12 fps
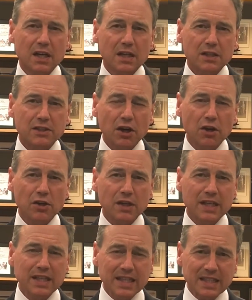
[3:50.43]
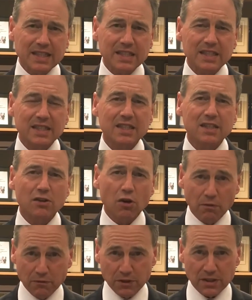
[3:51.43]
So in this
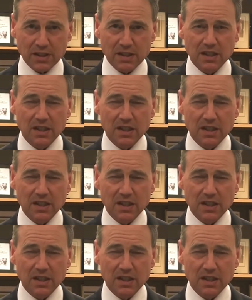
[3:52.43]
conference,